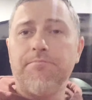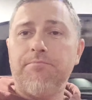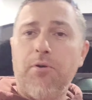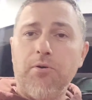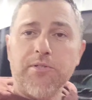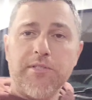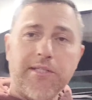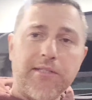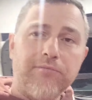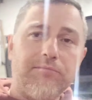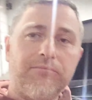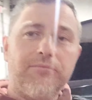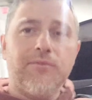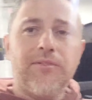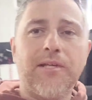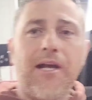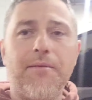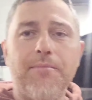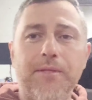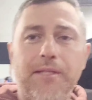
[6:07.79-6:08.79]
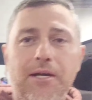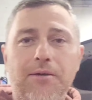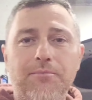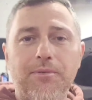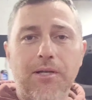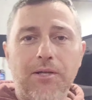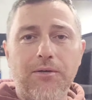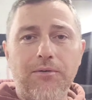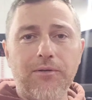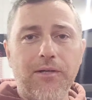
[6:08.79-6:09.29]
post comment
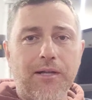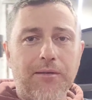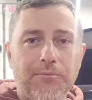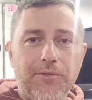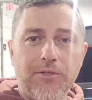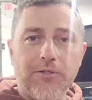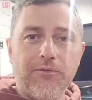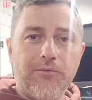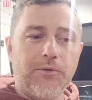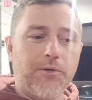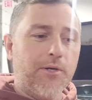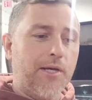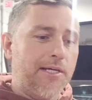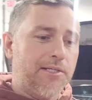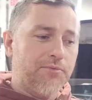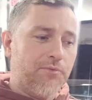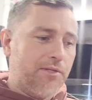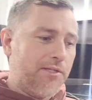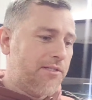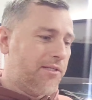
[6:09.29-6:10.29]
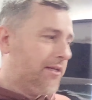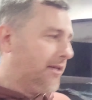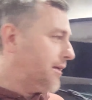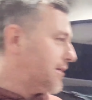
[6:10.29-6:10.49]
down below and let me know what you guys want to see,